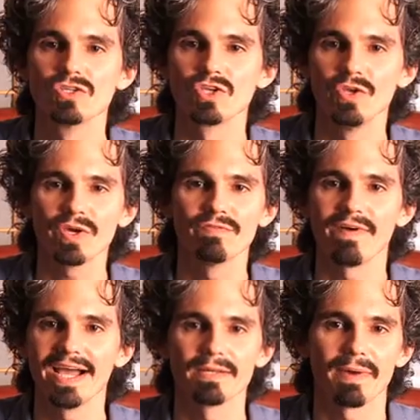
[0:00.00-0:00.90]
So you can
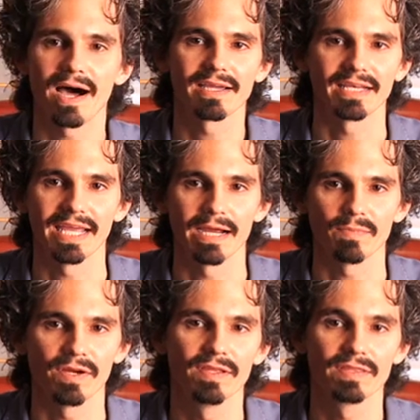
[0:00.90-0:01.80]
find a pocket
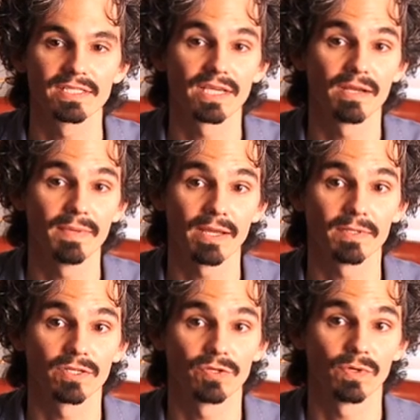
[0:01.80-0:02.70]
camera that's going to be
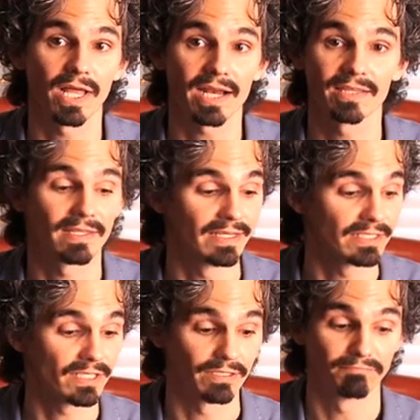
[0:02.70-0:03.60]
able to do a lot of the
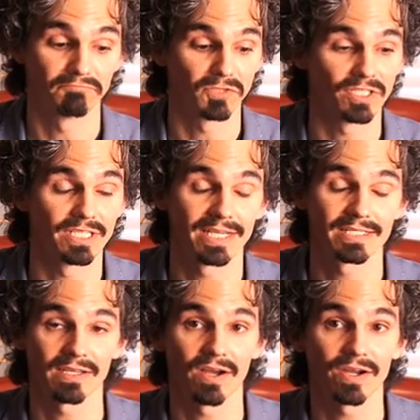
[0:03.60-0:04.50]
things that your D
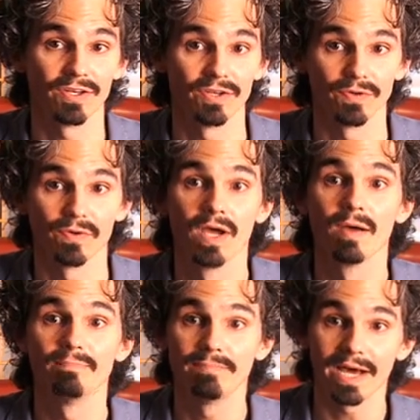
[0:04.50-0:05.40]
S L R can do,
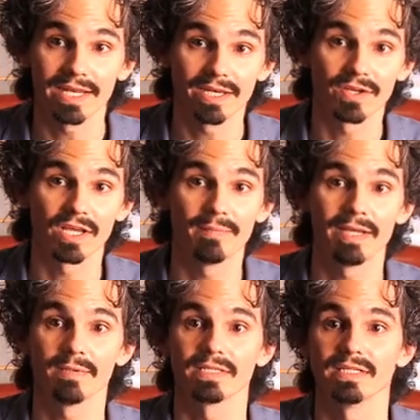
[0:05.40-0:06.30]
but you're going to
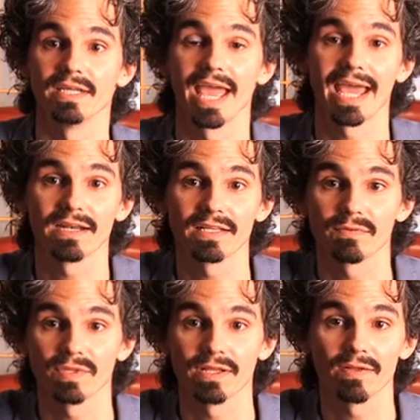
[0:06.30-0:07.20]
be able to handle
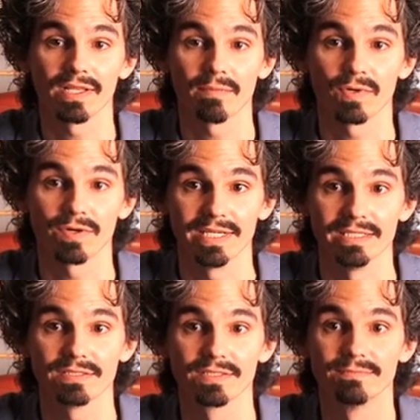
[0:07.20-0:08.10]
it with a whole lot more
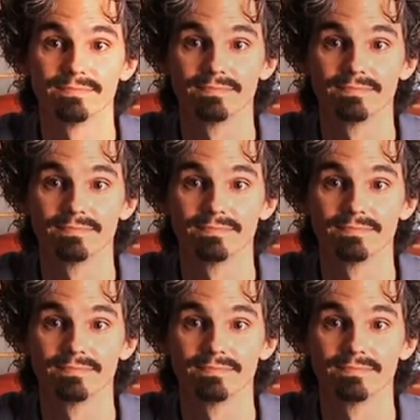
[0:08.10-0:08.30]
ease.